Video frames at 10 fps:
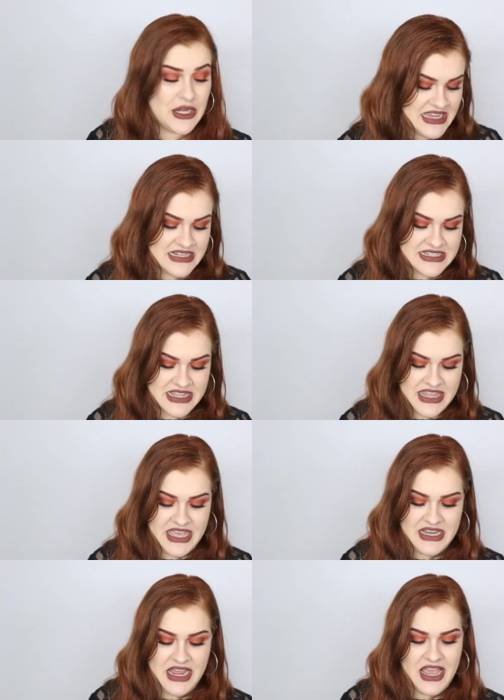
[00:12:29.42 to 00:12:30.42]
and
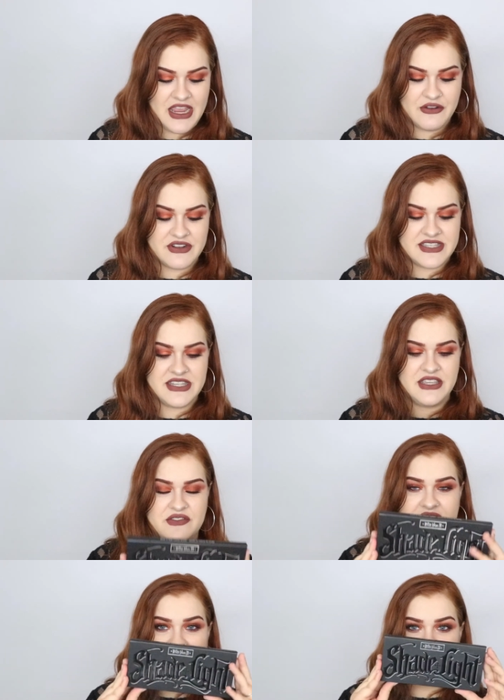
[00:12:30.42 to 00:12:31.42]
then I
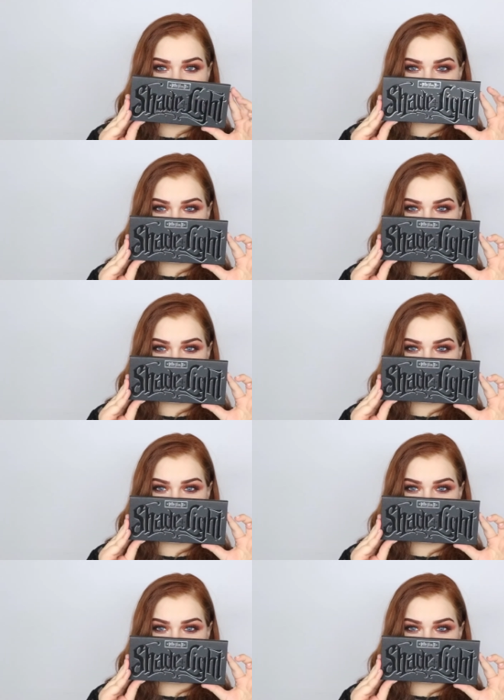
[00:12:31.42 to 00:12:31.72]
received the